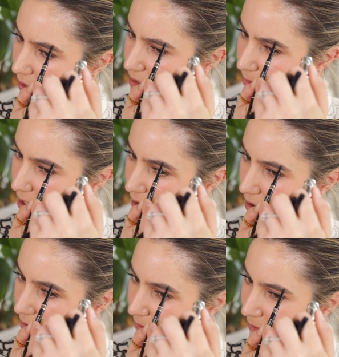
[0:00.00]
less
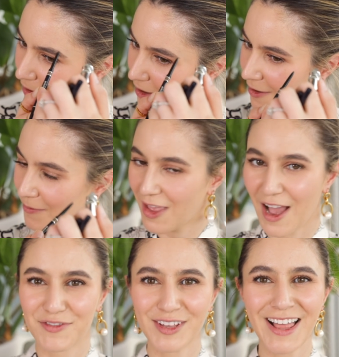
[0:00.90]
makeup.
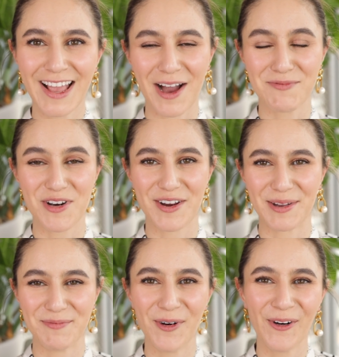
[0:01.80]
I feel like I'm
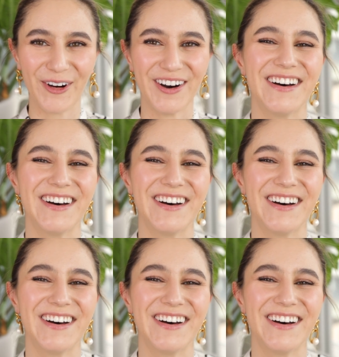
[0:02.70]
wearing more.